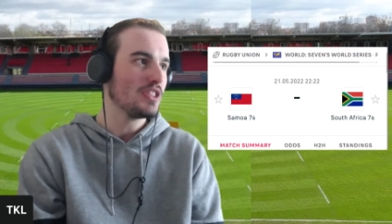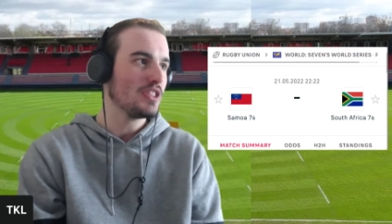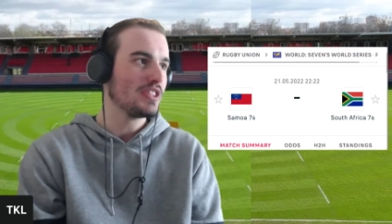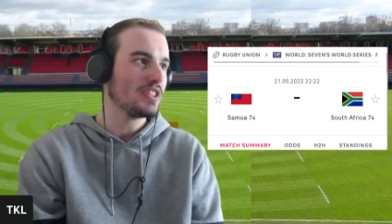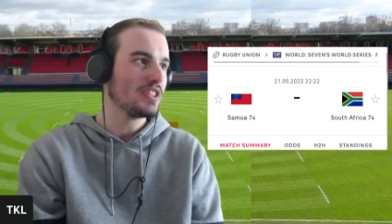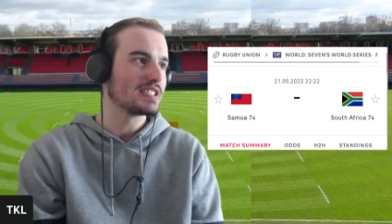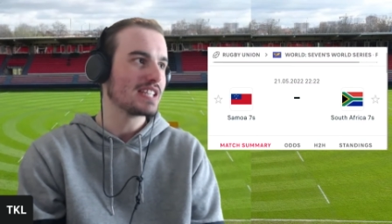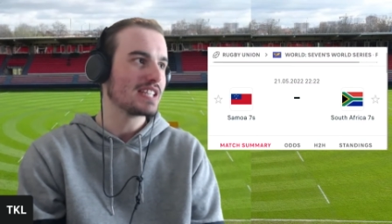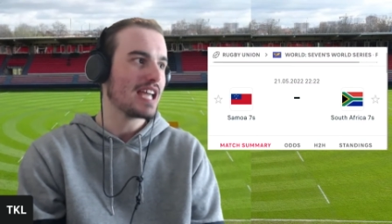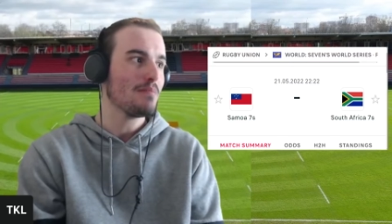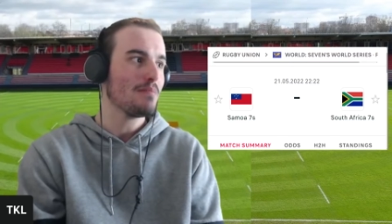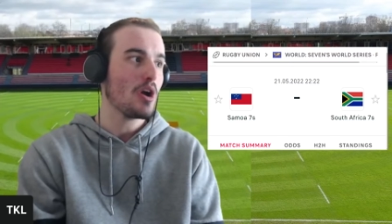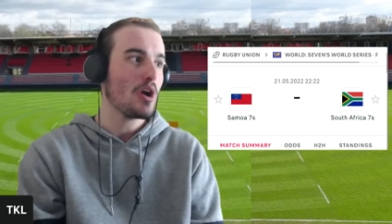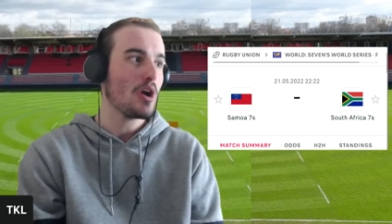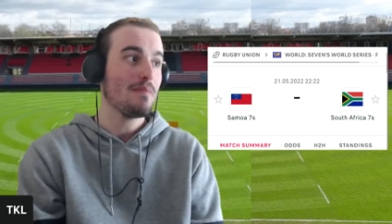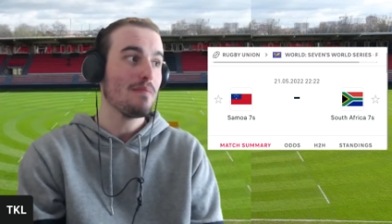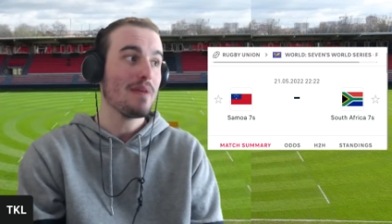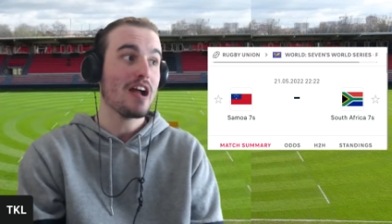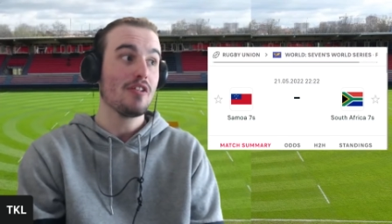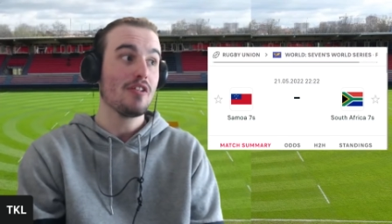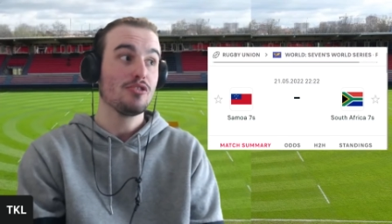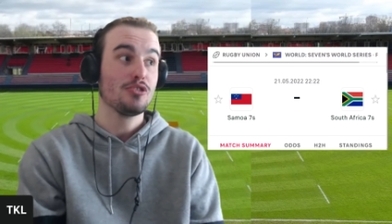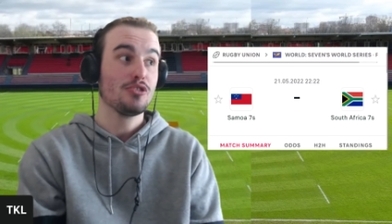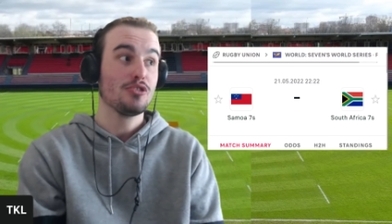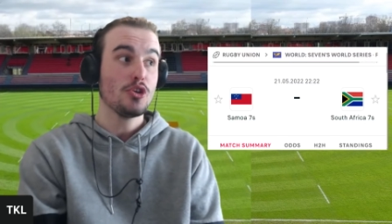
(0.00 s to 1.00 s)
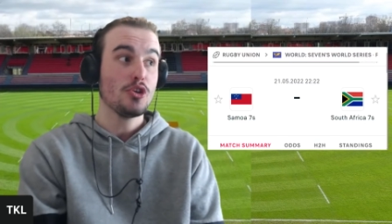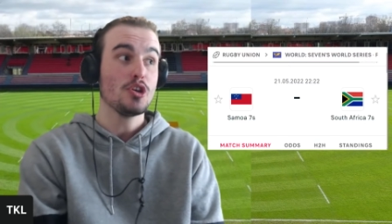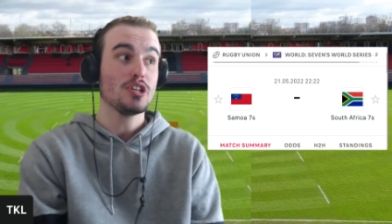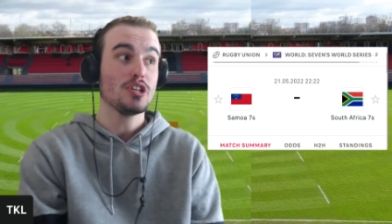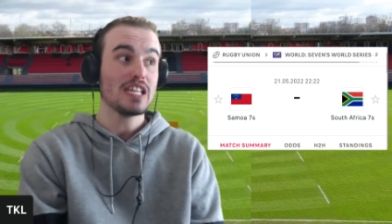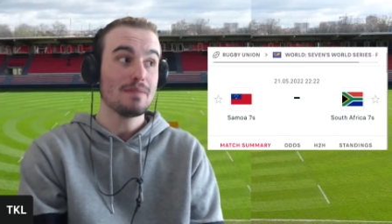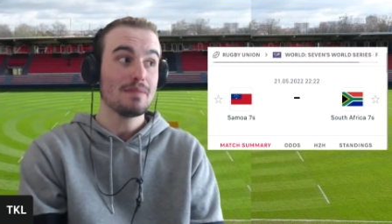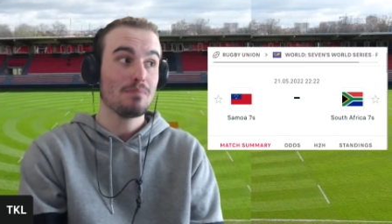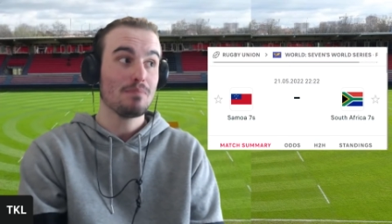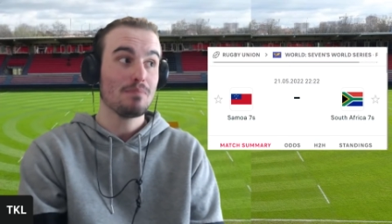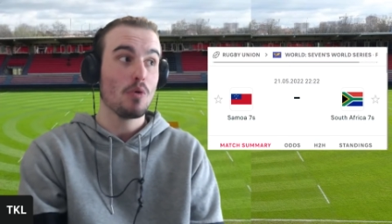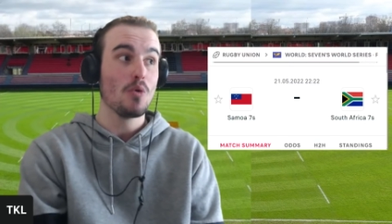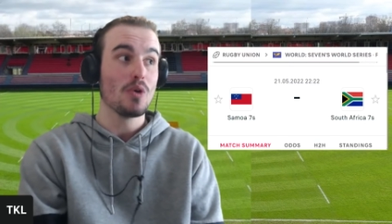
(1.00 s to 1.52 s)
this game by about 30
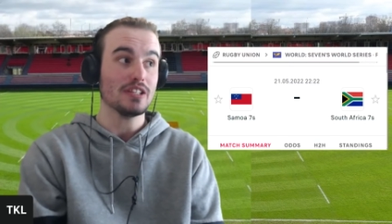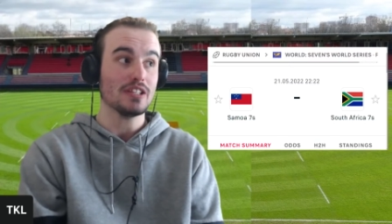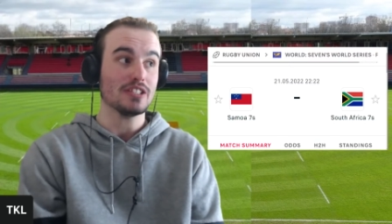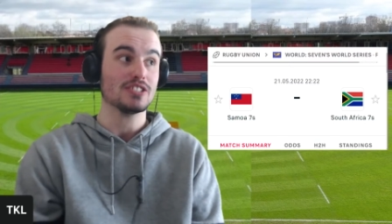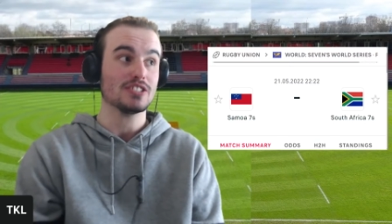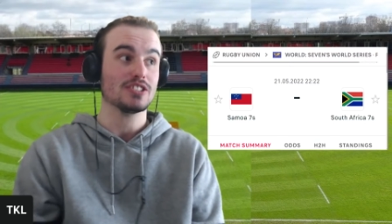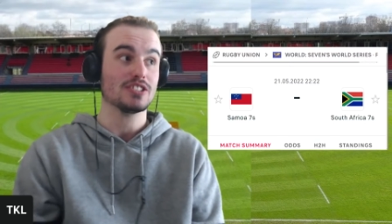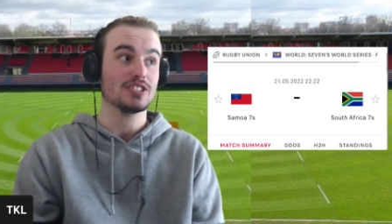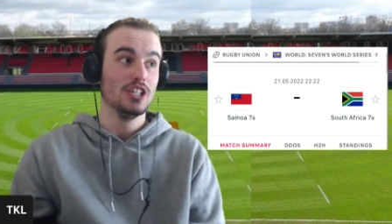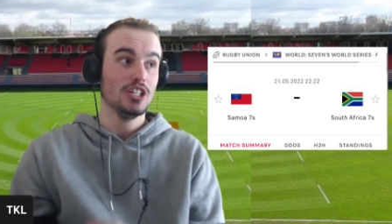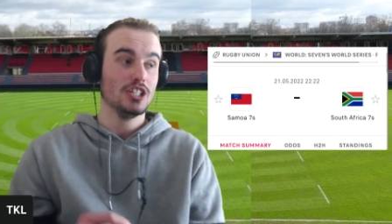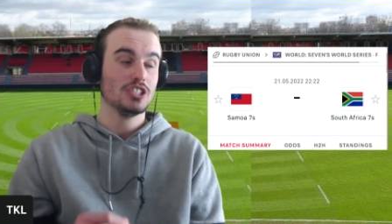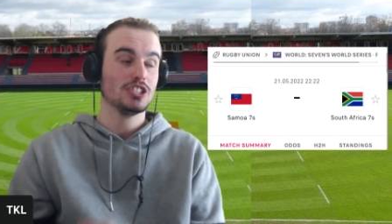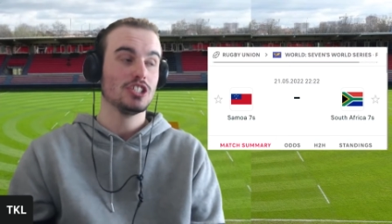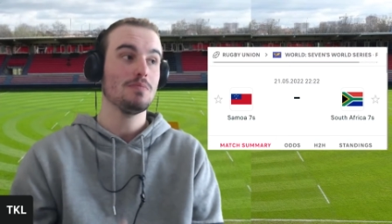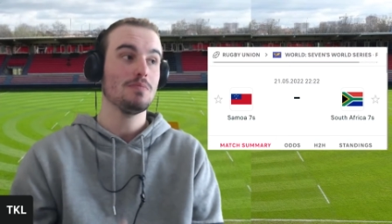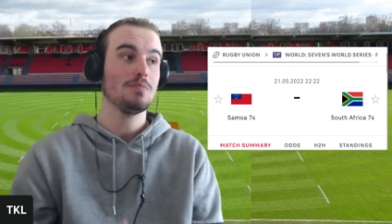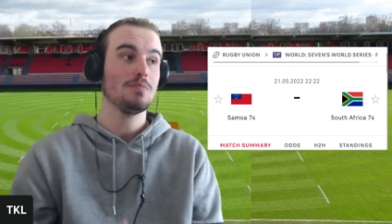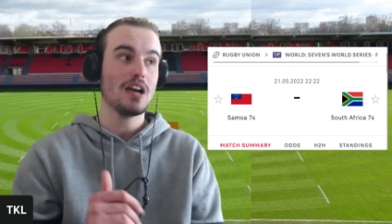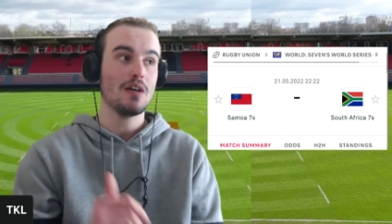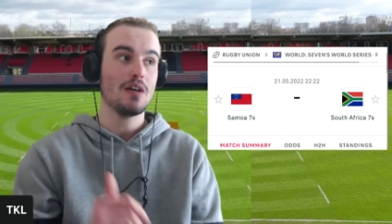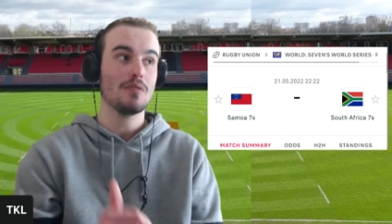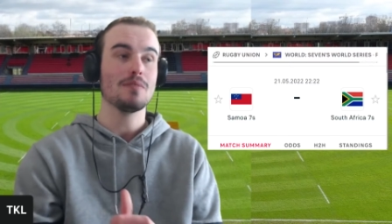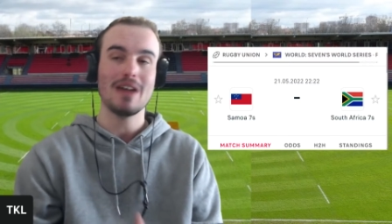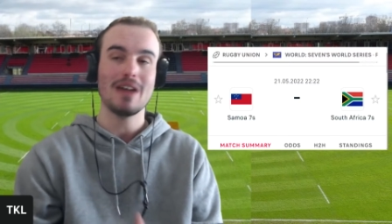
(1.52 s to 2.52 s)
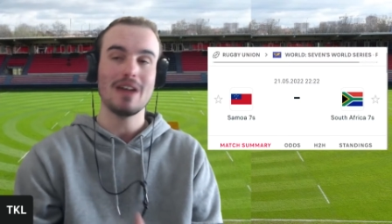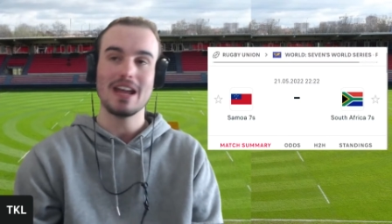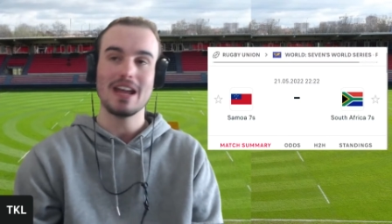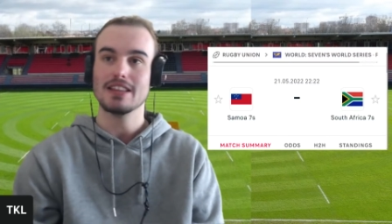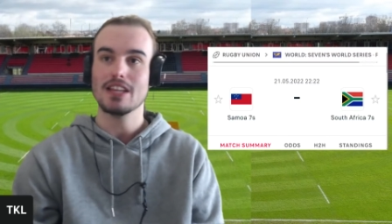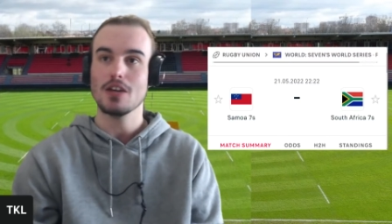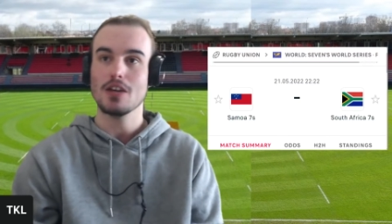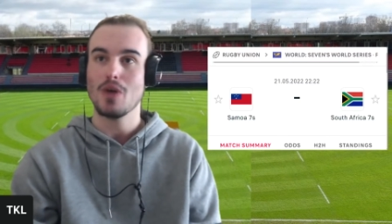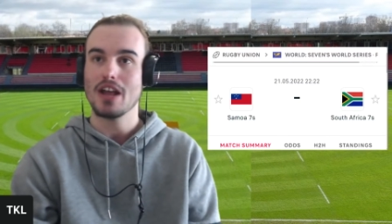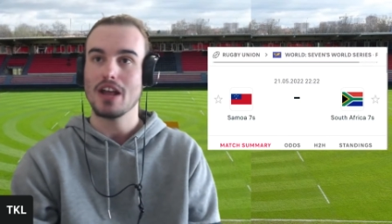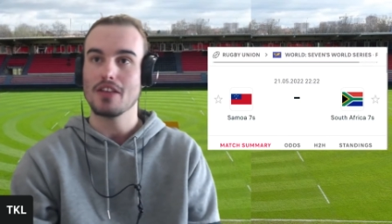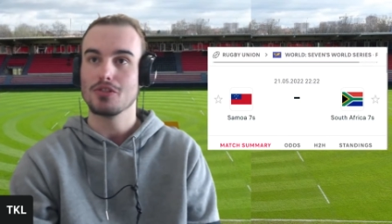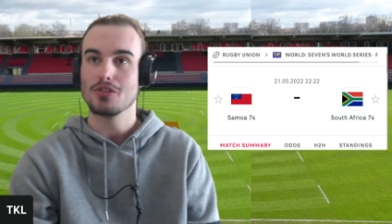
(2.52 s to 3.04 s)
points to be able to make their
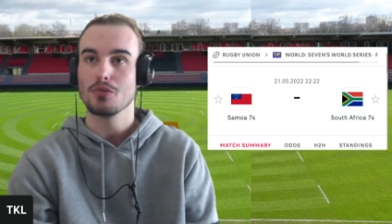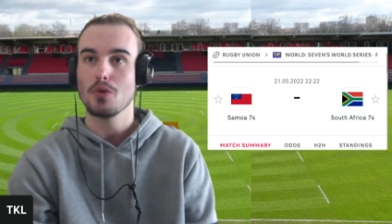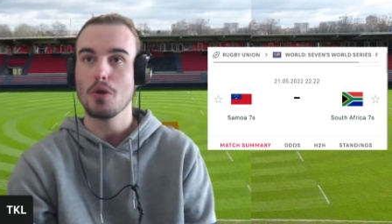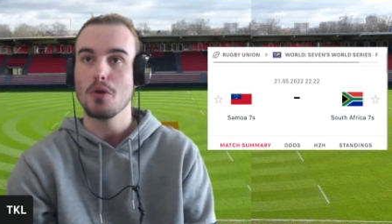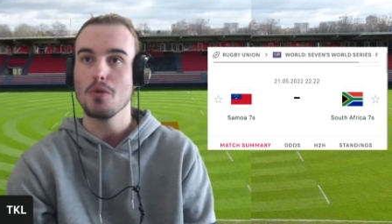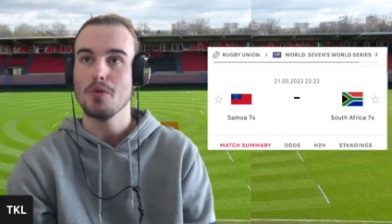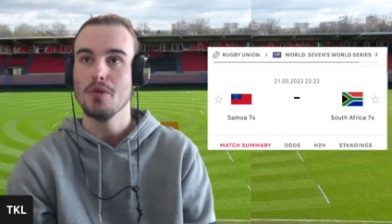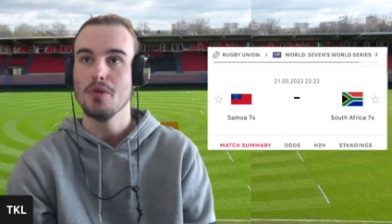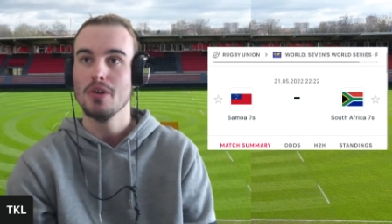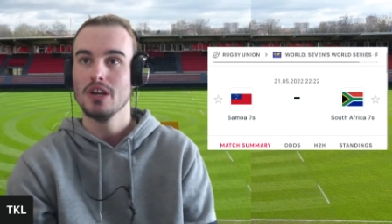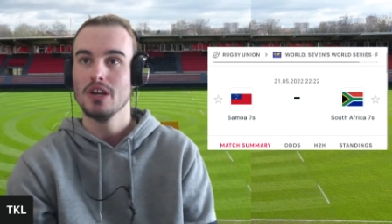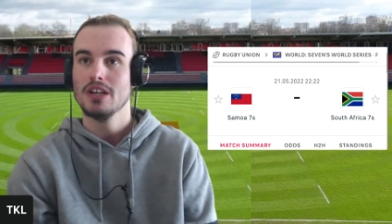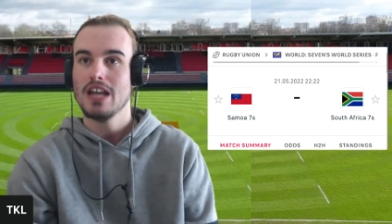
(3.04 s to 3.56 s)
way through.